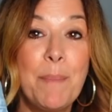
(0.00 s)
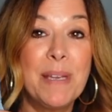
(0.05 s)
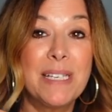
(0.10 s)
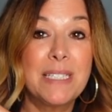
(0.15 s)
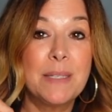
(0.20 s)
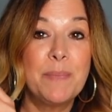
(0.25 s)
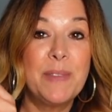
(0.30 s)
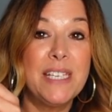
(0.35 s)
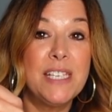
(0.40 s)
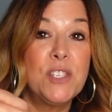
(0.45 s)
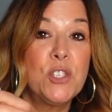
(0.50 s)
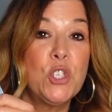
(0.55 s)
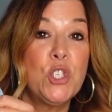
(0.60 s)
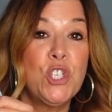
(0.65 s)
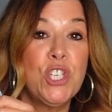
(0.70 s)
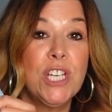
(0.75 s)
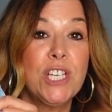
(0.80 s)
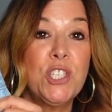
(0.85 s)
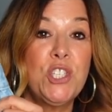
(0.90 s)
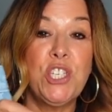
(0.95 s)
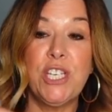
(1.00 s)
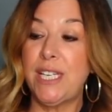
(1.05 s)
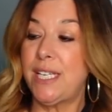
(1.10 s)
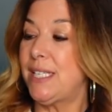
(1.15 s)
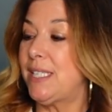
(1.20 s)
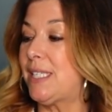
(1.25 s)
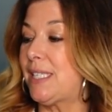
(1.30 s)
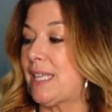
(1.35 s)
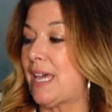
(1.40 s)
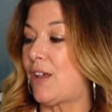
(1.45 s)
picked up these chick
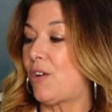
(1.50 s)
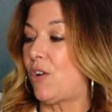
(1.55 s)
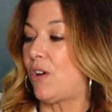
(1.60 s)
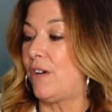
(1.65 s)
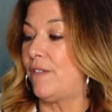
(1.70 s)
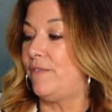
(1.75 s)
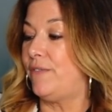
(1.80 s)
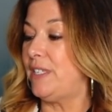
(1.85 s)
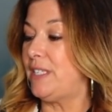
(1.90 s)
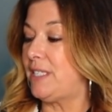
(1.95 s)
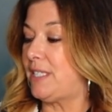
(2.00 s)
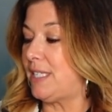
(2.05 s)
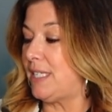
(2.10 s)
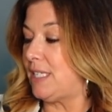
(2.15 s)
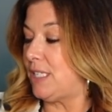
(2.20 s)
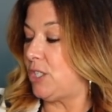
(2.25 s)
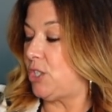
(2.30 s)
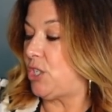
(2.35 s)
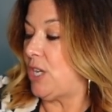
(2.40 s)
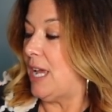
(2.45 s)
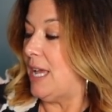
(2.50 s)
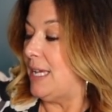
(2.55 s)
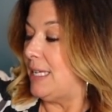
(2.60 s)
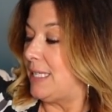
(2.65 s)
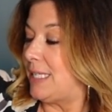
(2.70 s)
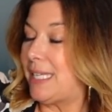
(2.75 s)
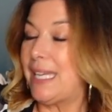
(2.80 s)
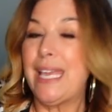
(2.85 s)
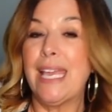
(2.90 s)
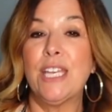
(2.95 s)
jeans that are vintage,
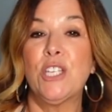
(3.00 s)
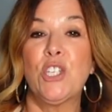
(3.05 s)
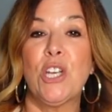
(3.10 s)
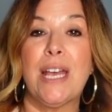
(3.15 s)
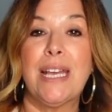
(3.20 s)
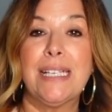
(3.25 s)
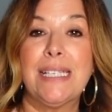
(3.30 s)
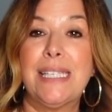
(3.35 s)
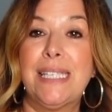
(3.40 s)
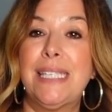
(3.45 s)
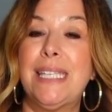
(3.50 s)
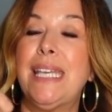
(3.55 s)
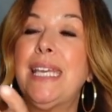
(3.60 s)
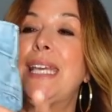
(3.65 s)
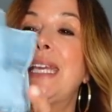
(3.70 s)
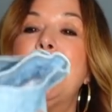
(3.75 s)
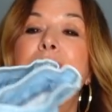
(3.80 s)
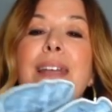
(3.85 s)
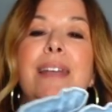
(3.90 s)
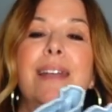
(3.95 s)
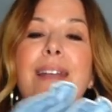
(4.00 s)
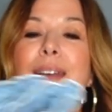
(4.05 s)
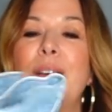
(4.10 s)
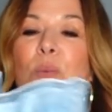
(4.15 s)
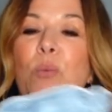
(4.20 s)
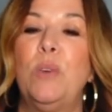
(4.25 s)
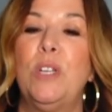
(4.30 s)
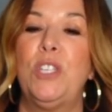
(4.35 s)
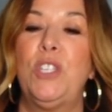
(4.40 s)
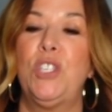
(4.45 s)
C H I C,
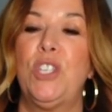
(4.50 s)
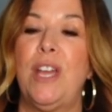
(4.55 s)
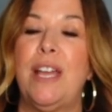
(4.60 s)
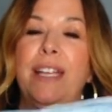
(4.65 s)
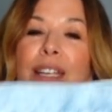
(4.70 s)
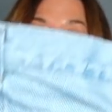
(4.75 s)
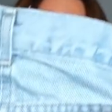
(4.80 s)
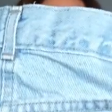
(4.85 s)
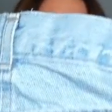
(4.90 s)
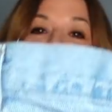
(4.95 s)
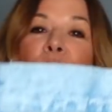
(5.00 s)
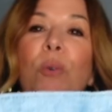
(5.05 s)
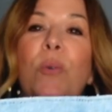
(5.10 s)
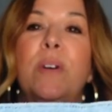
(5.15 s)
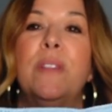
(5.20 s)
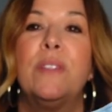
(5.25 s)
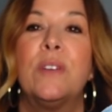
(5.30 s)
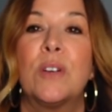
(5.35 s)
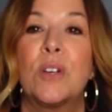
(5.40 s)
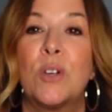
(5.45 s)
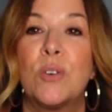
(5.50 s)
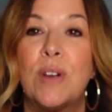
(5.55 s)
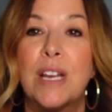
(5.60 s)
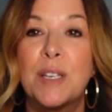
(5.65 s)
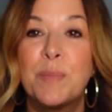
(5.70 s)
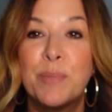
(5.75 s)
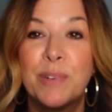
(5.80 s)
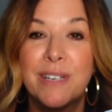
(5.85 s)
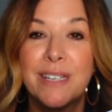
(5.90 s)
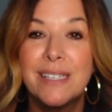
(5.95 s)
which I know the
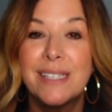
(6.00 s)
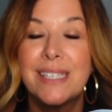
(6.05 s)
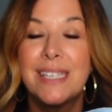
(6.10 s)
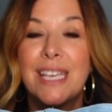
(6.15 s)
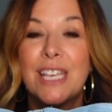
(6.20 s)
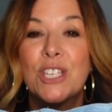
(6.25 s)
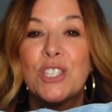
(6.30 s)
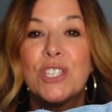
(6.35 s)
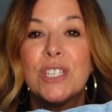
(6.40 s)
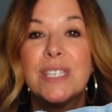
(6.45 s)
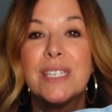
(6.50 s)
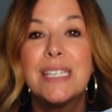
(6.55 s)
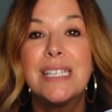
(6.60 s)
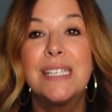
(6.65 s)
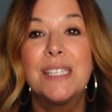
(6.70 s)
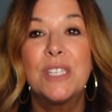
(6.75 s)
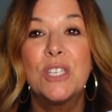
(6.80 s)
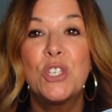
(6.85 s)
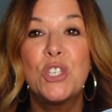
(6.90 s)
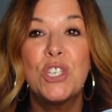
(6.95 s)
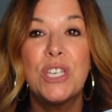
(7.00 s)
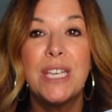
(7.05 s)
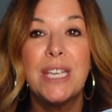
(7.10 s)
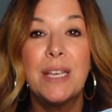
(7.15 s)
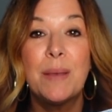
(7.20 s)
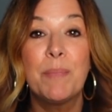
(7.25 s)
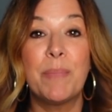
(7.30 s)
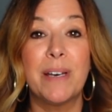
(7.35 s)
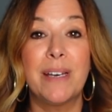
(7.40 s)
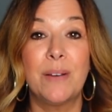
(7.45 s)
correct pronunciation is
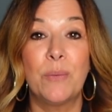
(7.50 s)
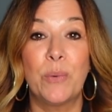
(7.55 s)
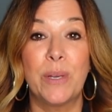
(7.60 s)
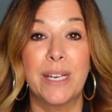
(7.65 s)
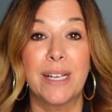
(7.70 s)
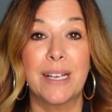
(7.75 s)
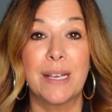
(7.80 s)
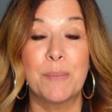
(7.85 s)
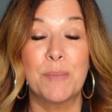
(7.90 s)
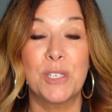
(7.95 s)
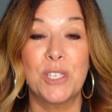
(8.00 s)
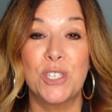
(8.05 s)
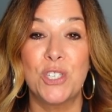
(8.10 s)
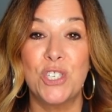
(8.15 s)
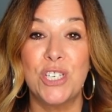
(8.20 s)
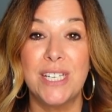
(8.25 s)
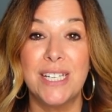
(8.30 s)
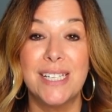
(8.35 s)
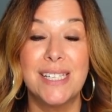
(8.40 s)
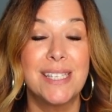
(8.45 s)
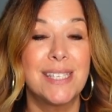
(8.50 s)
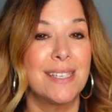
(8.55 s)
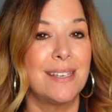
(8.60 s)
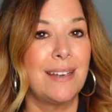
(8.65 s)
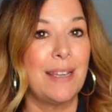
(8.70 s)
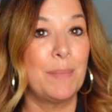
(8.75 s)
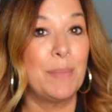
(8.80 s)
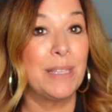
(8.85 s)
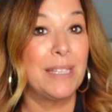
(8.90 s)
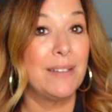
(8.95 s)
chic, but when it comes to jeans,
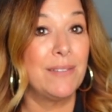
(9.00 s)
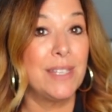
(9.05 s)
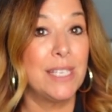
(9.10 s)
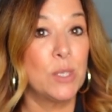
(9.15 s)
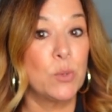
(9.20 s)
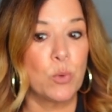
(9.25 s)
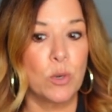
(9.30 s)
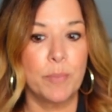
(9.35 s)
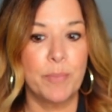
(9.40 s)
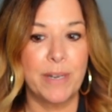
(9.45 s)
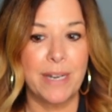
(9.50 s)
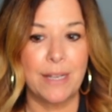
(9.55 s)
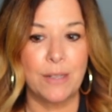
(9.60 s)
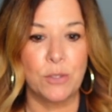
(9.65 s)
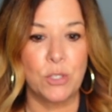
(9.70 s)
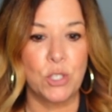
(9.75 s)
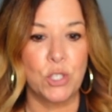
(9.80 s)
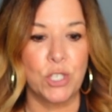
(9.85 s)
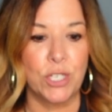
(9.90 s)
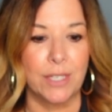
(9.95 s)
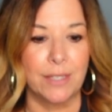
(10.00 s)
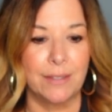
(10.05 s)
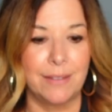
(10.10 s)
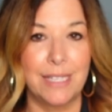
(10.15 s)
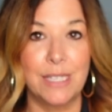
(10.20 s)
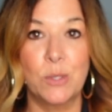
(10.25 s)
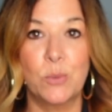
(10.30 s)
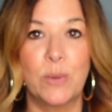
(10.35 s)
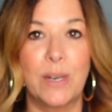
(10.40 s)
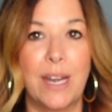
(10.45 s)
I believe these were pronounced chick.
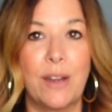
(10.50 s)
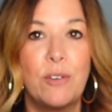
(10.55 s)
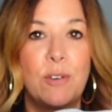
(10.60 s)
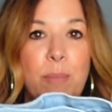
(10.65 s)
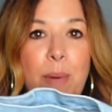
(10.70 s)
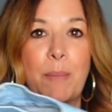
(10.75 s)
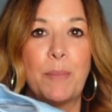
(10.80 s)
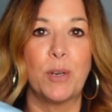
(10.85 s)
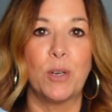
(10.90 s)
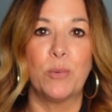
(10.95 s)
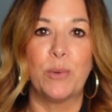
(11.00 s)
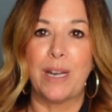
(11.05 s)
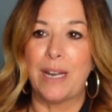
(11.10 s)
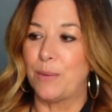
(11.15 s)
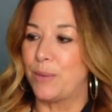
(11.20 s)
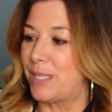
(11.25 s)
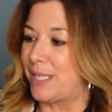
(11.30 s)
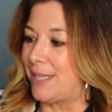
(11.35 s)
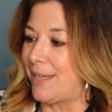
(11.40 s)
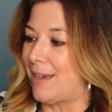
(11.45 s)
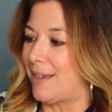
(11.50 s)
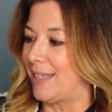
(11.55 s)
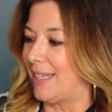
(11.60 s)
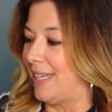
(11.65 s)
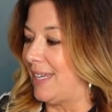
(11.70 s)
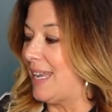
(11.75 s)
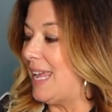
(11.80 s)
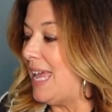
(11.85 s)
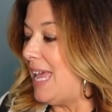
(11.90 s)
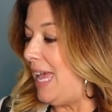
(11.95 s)
That's what I remember when I was a
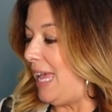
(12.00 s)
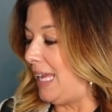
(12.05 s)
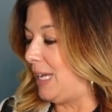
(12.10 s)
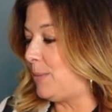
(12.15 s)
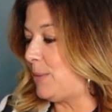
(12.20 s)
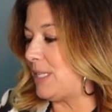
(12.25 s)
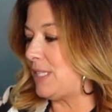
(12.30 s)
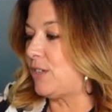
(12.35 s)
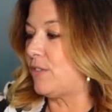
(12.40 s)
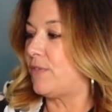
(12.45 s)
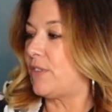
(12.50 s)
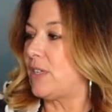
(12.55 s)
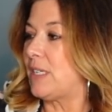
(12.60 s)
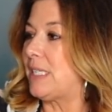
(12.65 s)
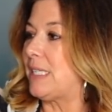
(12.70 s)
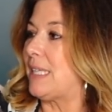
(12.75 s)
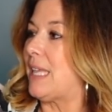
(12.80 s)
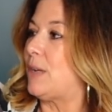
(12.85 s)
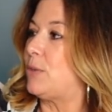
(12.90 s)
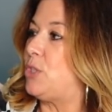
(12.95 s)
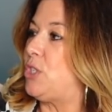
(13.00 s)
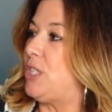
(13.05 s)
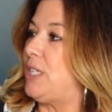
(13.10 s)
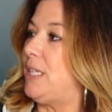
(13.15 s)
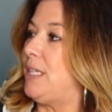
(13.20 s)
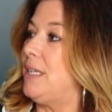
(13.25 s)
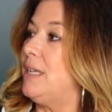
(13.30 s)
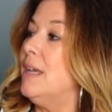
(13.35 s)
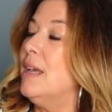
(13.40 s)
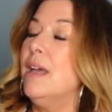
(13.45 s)
youngin'. Anyways, they're very
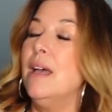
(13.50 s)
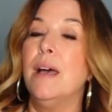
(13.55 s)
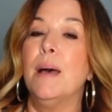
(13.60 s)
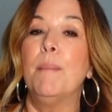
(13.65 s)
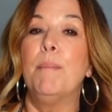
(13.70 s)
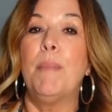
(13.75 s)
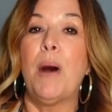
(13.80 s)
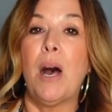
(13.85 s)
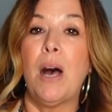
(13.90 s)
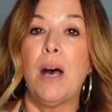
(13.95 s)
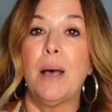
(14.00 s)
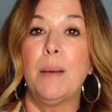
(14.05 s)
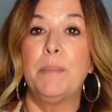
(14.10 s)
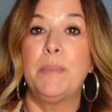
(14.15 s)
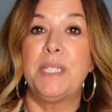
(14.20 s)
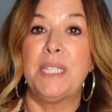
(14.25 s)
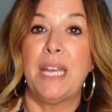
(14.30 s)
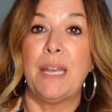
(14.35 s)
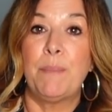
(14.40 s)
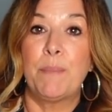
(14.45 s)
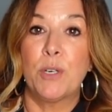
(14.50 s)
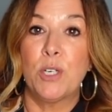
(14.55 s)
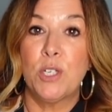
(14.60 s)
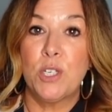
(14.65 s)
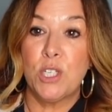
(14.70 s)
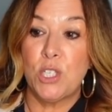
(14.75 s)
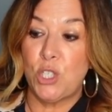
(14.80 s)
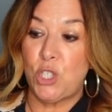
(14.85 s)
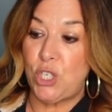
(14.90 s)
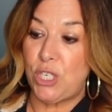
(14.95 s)
slouchy, mom
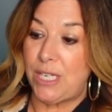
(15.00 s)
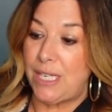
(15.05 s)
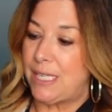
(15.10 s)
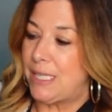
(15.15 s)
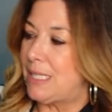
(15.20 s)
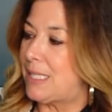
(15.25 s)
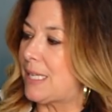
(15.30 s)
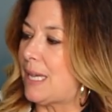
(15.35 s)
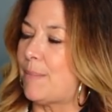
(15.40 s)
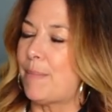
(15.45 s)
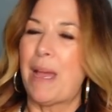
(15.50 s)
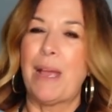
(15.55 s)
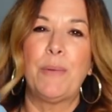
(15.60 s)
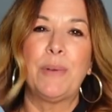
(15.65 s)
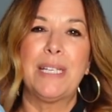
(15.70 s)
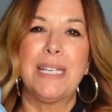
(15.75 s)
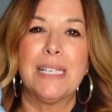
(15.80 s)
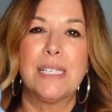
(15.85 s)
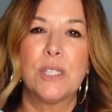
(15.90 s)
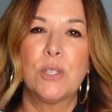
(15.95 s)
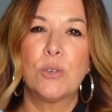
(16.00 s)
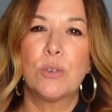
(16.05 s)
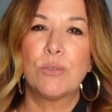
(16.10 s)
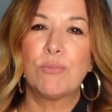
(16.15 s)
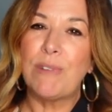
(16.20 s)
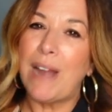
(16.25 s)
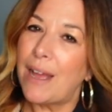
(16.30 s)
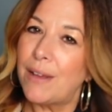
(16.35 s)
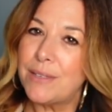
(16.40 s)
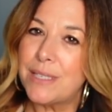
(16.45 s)
tapered jeans. Um, I would guess they're
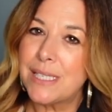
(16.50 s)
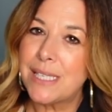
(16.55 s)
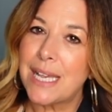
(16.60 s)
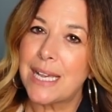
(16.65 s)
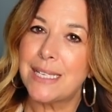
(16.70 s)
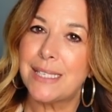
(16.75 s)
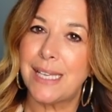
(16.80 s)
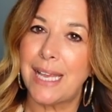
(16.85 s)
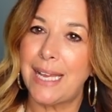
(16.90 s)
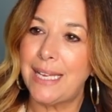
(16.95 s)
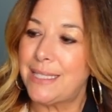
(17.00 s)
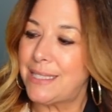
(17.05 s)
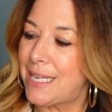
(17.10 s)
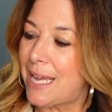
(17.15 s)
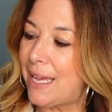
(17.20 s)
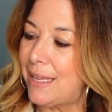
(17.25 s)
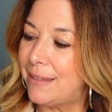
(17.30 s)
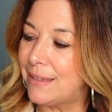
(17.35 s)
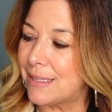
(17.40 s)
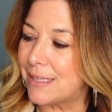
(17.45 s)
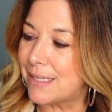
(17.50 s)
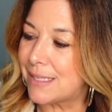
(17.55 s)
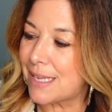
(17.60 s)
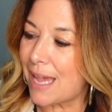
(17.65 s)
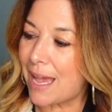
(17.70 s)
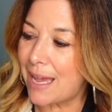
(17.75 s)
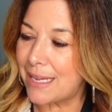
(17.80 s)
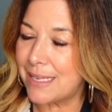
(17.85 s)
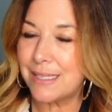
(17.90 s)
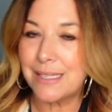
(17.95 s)
around a size eight, ten. The
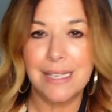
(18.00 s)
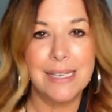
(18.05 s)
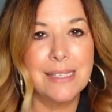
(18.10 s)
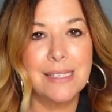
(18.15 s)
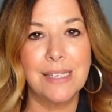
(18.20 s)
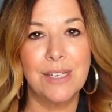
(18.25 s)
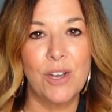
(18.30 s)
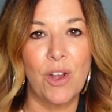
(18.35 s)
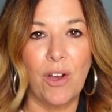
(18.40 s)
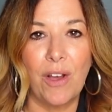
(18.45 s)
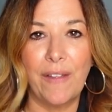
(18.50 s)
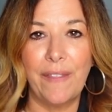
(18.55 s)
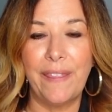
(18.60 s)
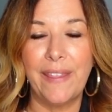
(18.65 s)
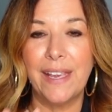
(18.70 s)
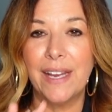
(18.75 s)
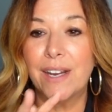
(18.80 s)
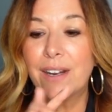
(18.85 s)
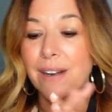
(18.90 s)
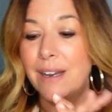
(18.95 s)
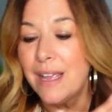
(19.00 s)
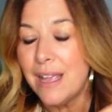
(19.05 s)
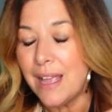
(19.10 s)
size isn't on there.